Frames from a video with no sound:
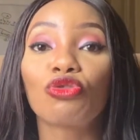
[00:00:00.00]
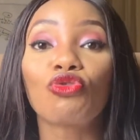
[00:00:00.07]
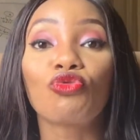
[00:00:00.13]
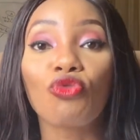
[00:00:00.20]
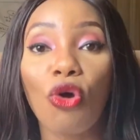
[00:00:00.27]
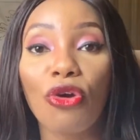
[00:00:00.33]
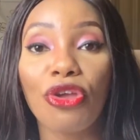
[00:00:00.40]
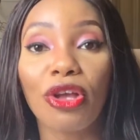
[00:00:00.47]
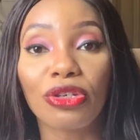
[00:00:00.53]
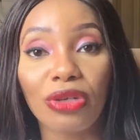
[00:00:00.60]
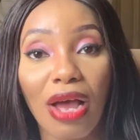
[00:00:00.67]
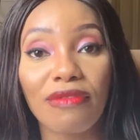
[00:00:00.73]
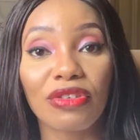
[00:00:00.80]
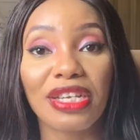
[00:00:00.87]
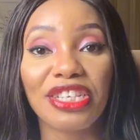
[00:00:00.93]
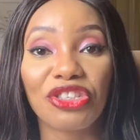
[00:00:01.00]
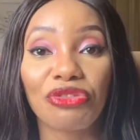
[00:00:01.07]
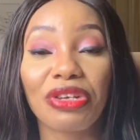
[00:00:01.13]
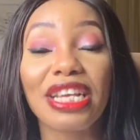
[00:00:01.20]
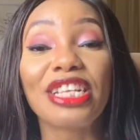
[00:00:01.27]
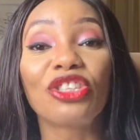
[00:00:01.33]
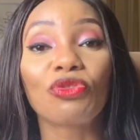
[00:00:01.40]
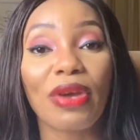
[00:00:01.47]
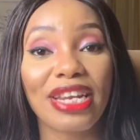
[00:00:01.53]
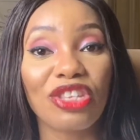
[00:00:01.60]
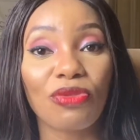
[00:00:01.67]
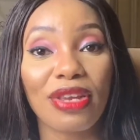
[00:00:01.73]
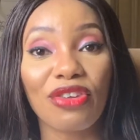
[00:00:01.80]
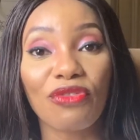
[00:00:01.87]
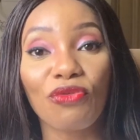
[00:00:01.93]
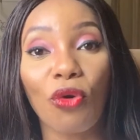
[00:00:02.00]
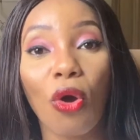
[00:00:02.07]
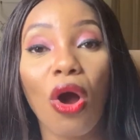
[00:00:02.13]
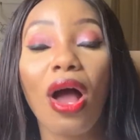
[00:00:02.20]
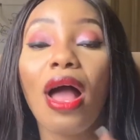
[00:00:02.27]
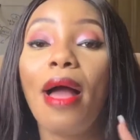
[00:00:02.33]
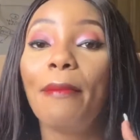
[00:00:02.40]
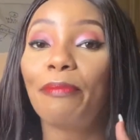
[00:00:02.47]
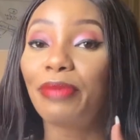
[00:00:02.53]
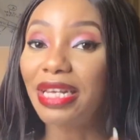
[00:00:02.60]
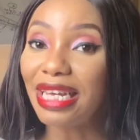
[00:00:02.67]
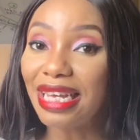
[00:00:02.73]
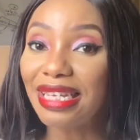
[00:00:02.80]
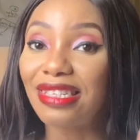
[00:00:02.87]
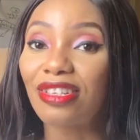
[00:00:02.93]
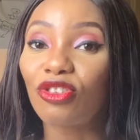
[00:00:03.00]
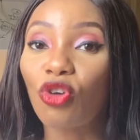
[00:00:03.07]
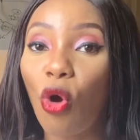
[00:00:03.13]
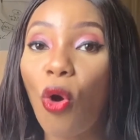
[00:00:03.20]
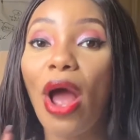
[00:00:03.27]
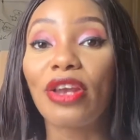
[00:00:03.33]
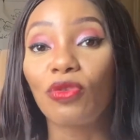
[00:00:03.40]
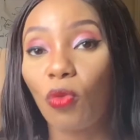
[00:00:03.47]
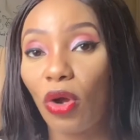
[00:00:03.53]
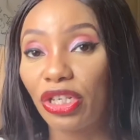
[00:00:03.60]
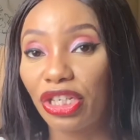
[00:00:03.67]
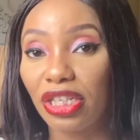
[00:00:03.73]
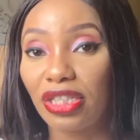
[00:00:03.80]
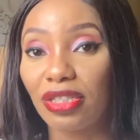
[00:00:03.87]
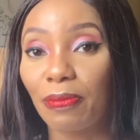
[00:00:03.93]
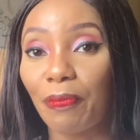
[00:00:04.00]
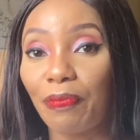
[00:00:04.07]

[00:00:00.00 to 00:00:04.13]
to grow your travel history in 2024, please go and watch it